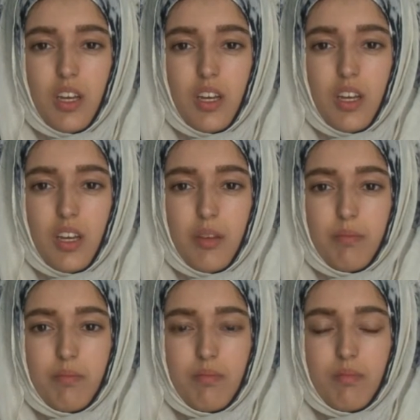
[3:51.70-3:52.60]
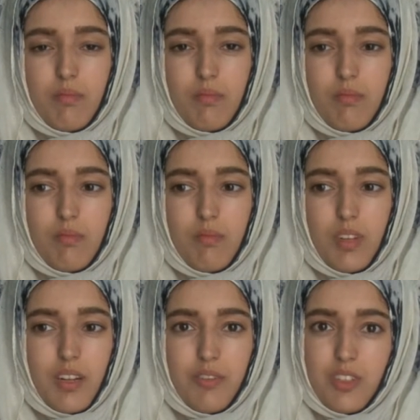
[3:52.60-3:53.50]
And
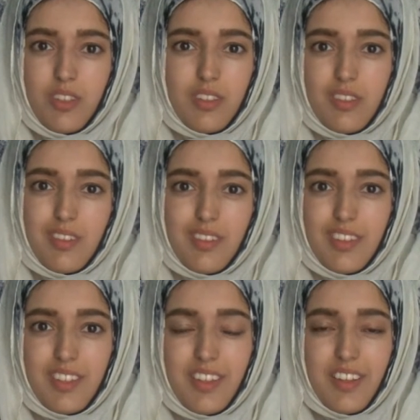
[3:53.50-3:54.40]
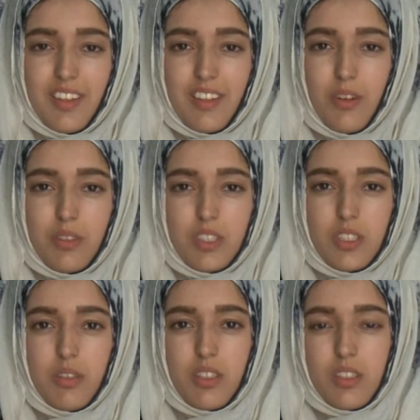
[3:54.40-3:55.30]
I've just learnt that the whole
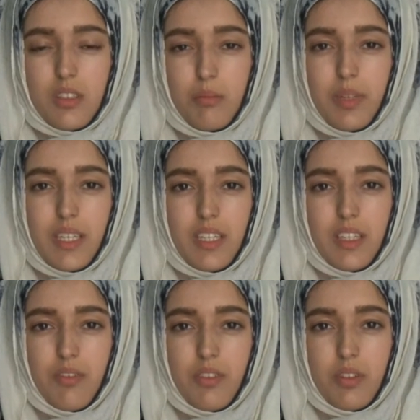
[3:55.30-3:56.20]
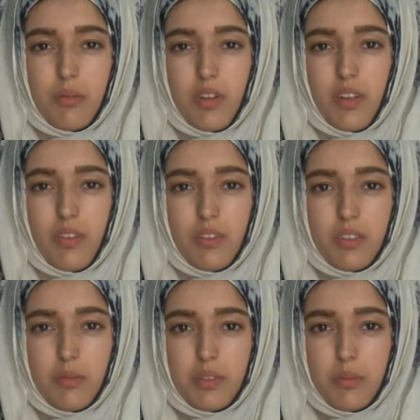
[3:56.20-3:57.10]
situation is completely different to what I thought
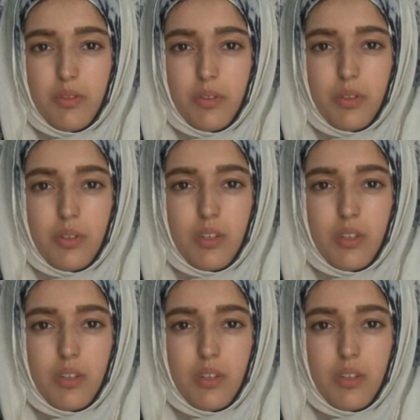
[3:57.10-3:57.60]
it was before.